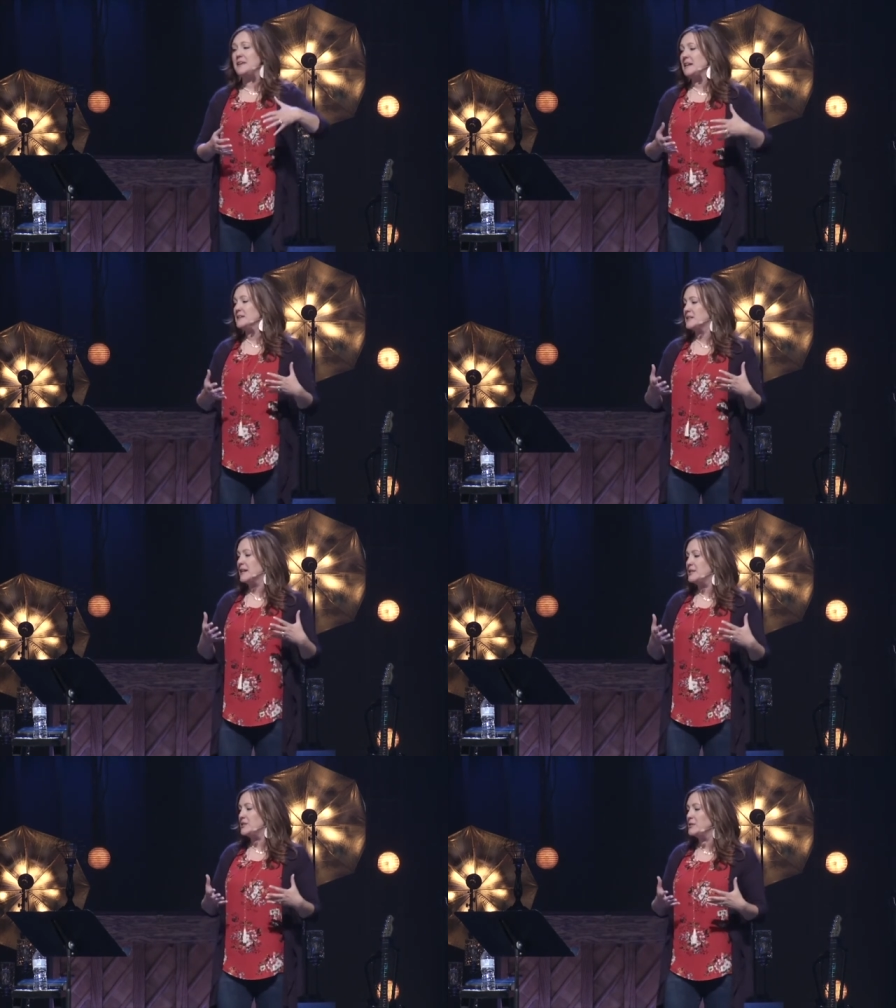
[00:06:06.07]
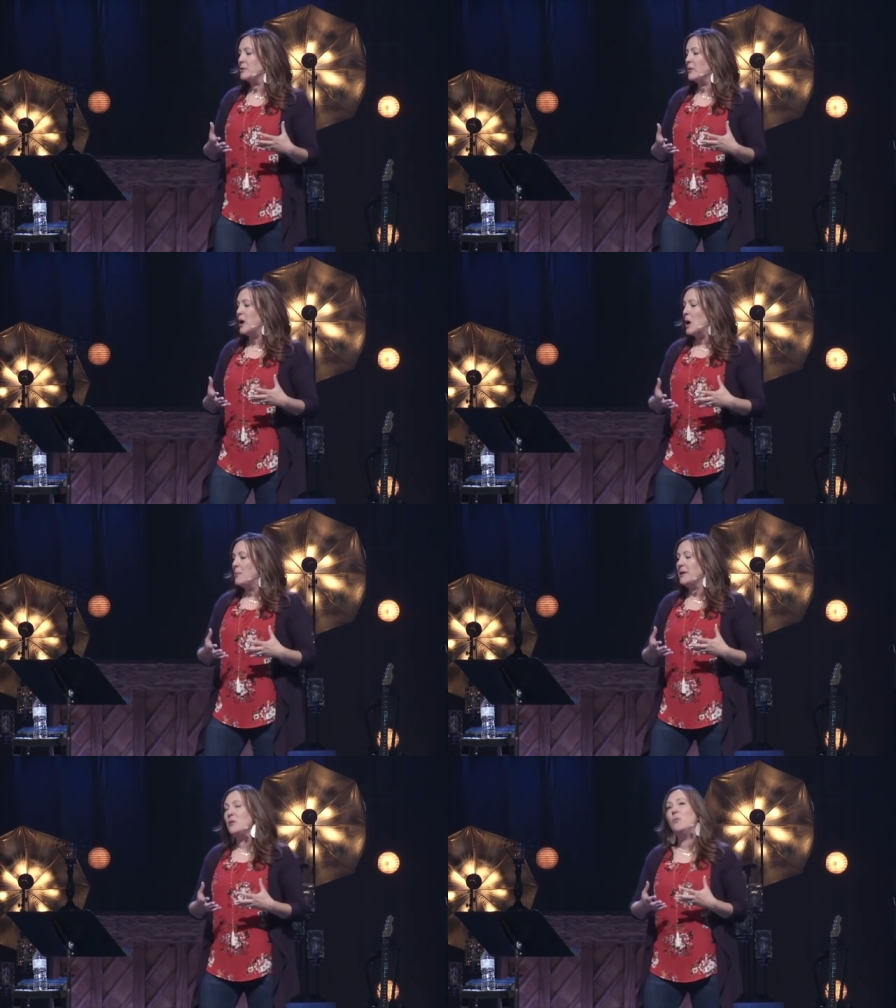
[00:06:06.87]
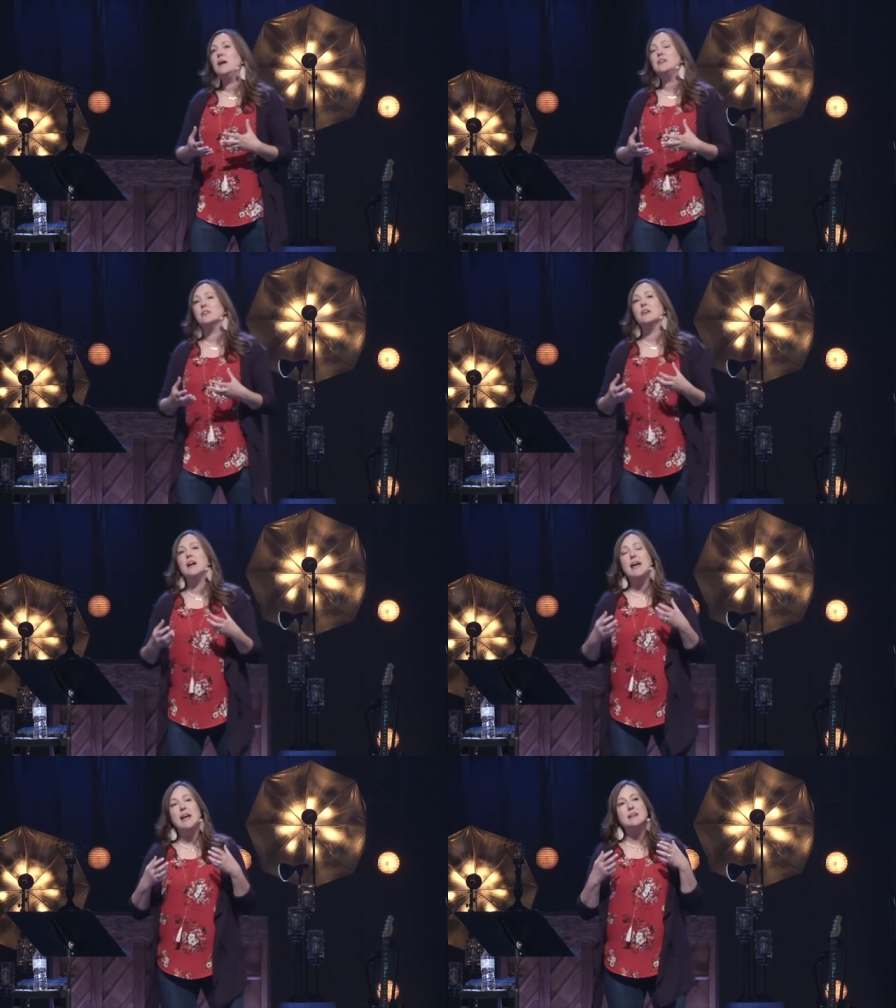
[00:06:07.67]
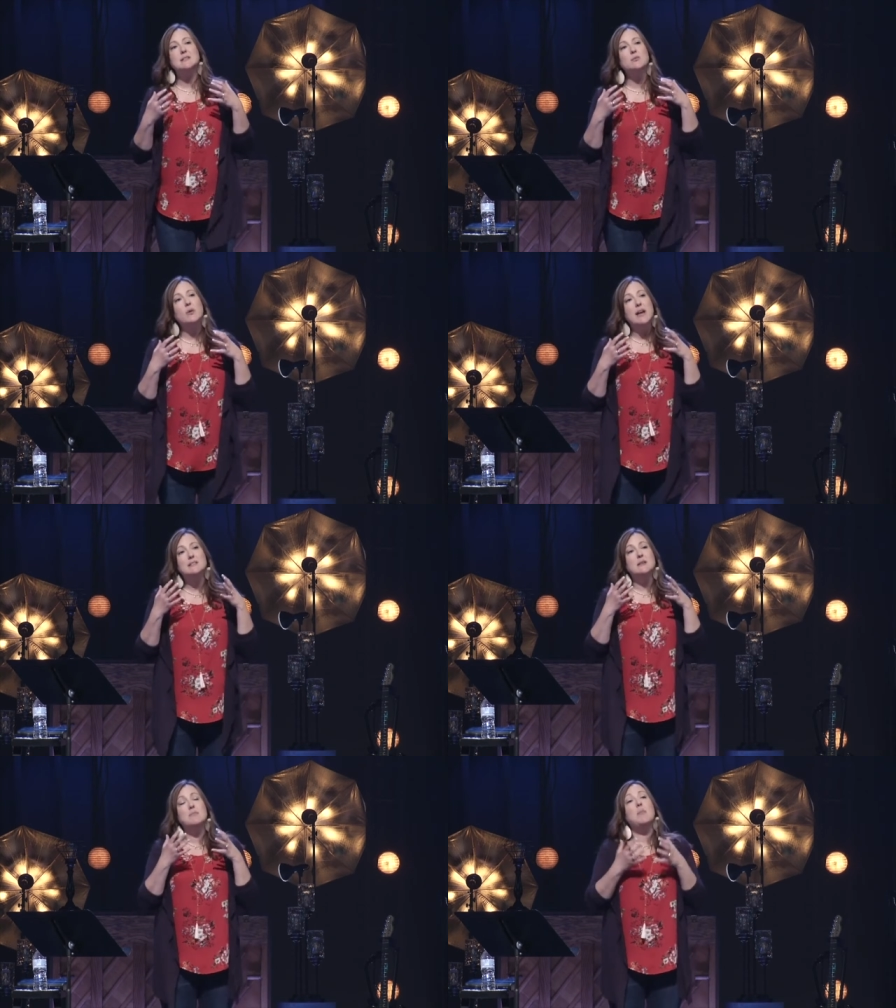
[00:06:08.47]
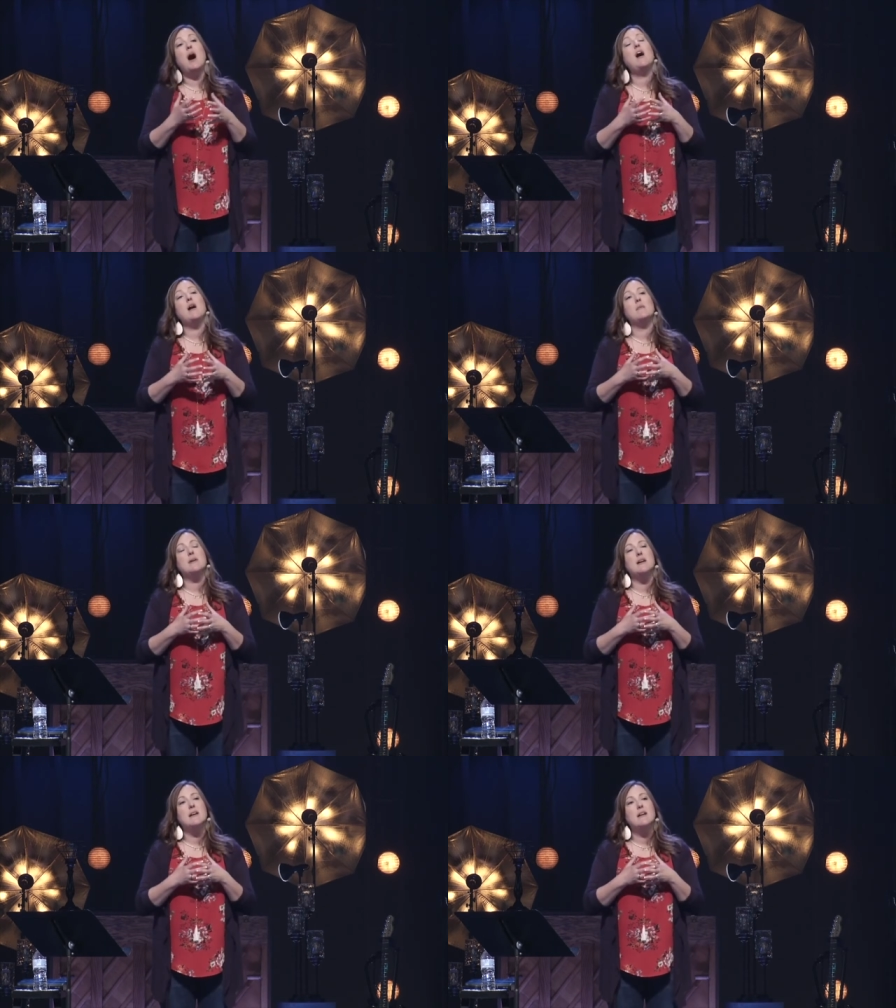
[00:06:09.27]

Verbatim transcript: the things that I do, but I wonder as a, as a mom,